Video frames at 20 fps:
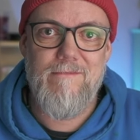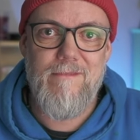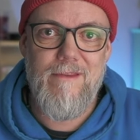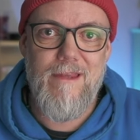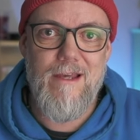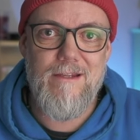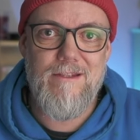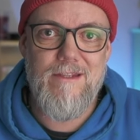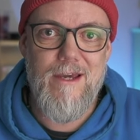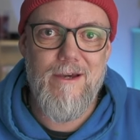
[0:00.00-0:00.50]

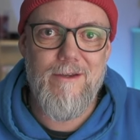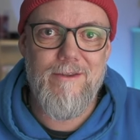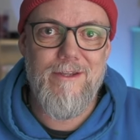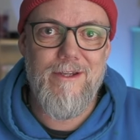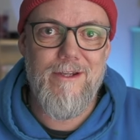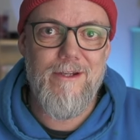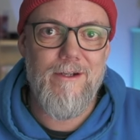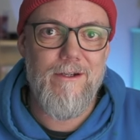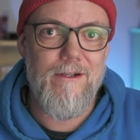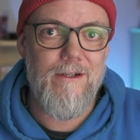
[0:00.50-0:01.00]
That's out
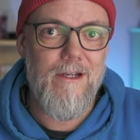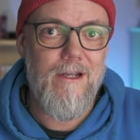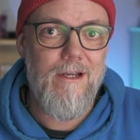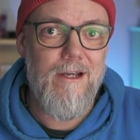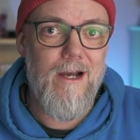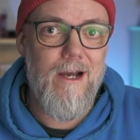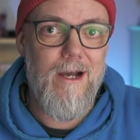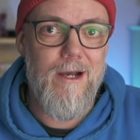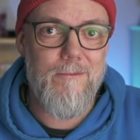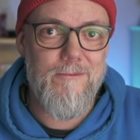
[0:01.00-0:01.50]
there.
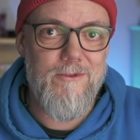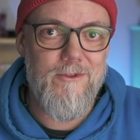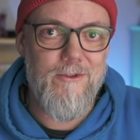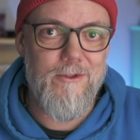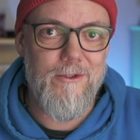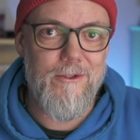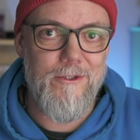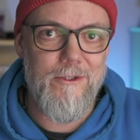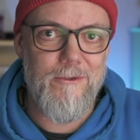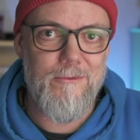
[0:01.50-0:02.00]
I'm
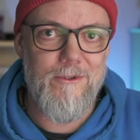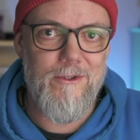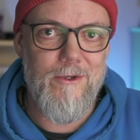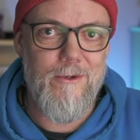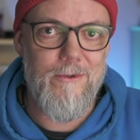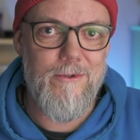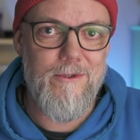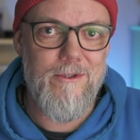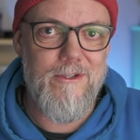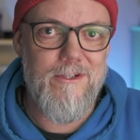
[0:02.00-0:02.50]
struggling with
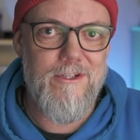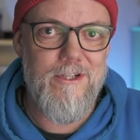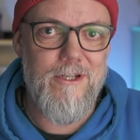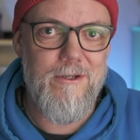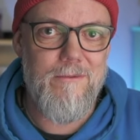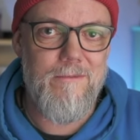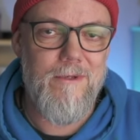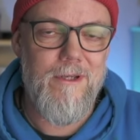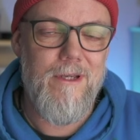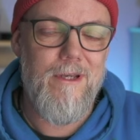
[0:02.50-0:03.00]
going to the
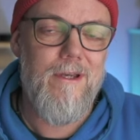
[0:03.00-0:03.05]
gym.